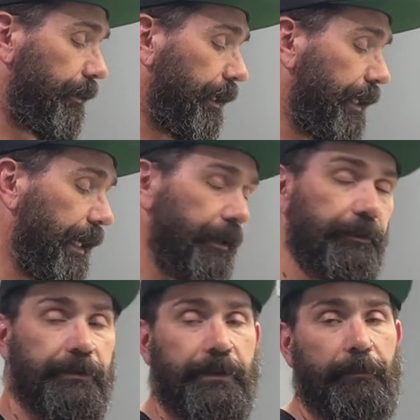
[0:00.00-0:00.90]

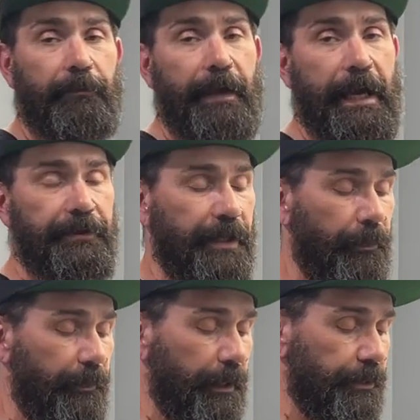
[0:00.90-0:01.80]
Again, some have asked
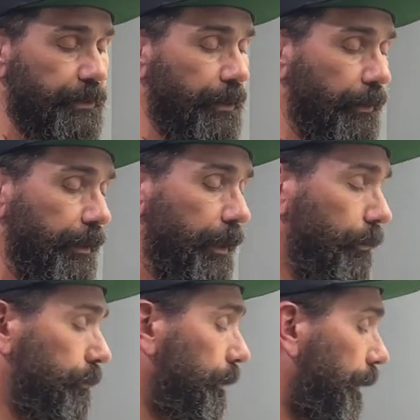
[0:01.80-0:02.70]
how I got started
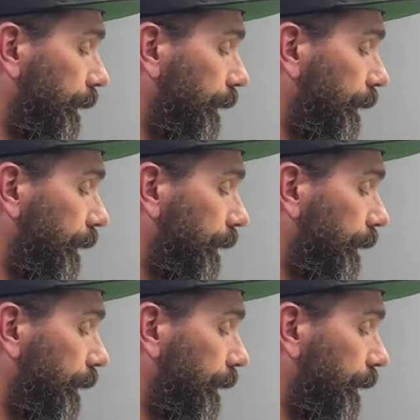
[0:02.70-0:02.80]
out.